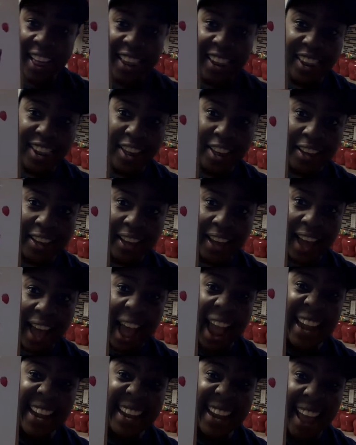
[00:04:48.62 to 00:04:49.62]
Look,
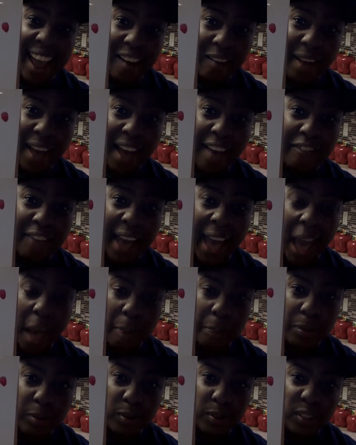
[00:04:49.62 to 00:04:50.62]
I now have
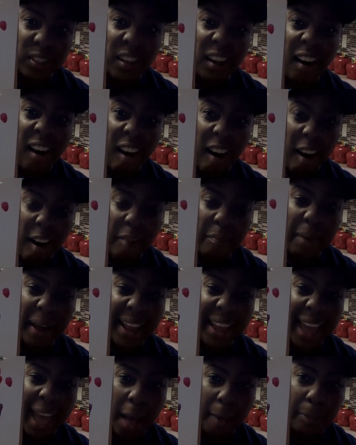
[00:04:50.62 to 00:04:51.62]
apples on my
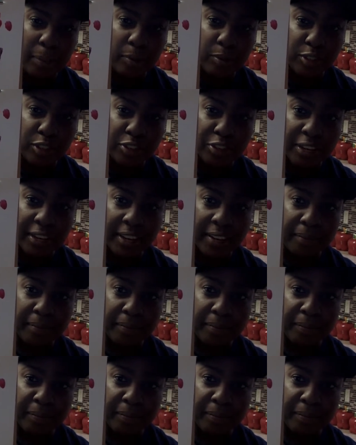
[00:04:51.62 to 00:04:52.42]
apple tree.